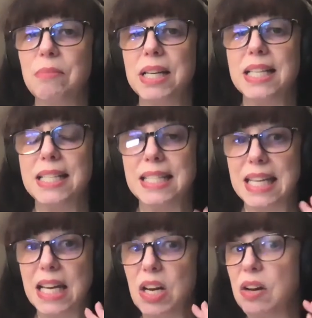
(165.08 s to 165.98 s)

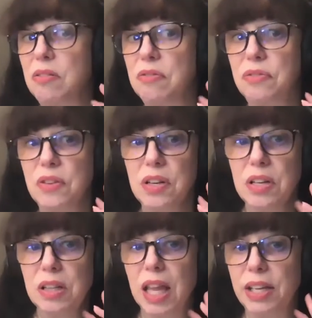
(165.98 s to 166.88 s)
instead of
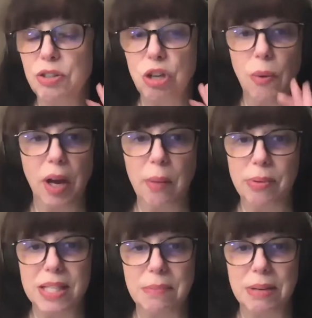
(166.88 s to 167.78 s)
like showing up
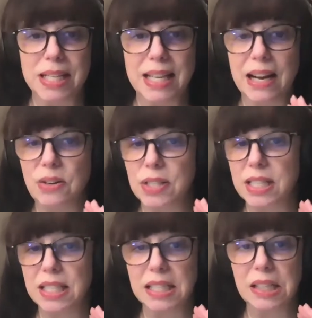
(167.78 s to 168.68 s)
at somebody's house
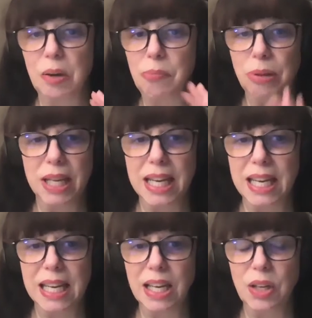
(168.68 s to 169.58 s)
and
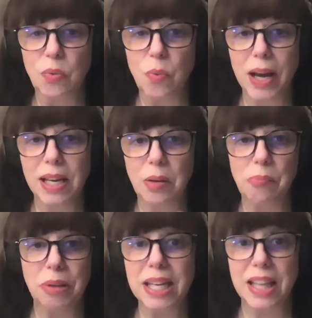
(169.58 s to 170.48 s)
complaining, he'll write
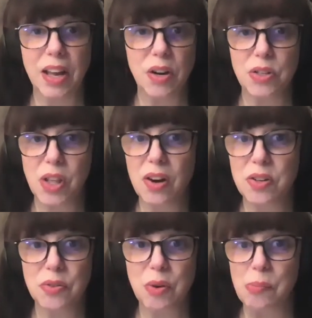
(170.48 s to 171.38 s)
complaint letters
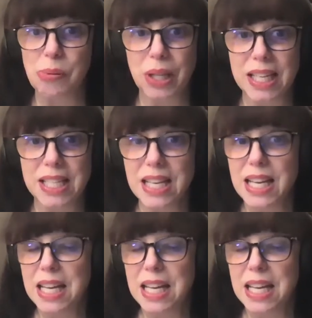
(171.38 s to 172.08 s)
of complaint,